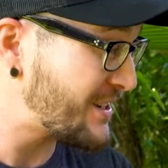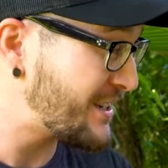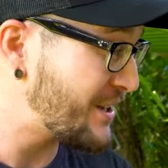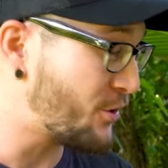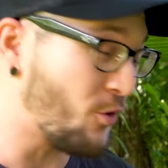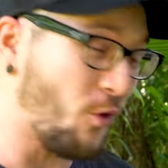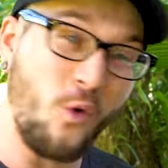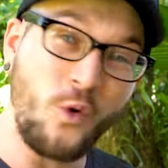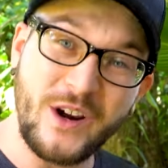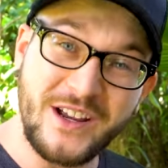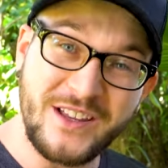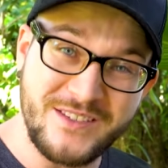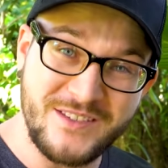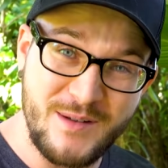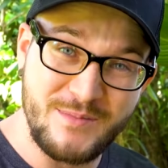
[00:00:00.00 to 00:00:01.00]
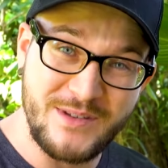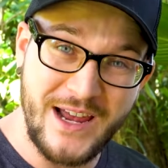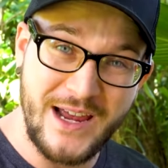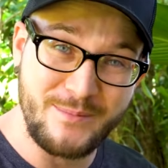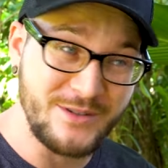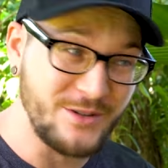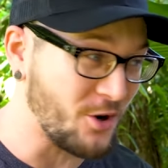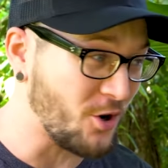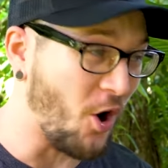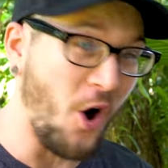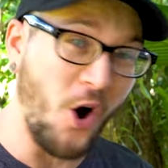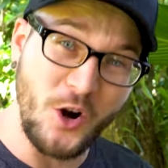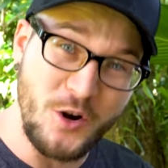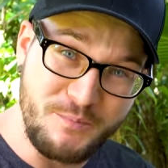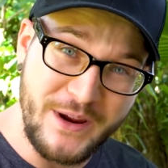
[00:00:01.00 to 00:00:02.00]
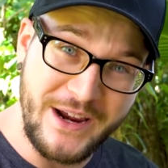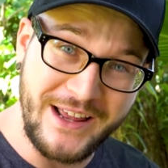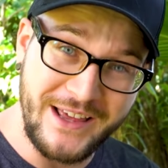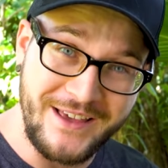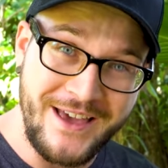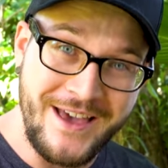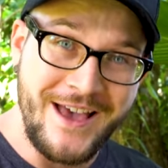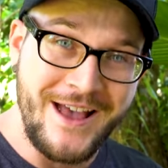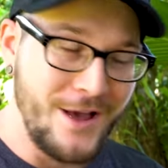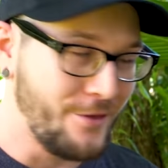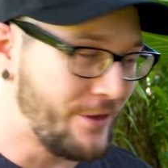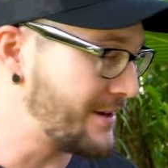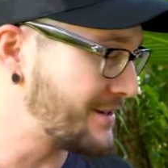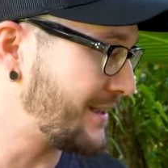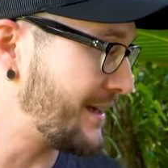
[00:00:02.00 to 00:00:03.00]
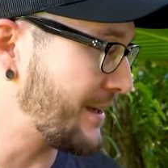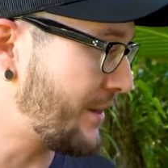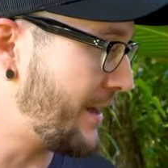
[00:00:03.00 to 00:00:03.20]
see their organs sometimes, their heart beating, things like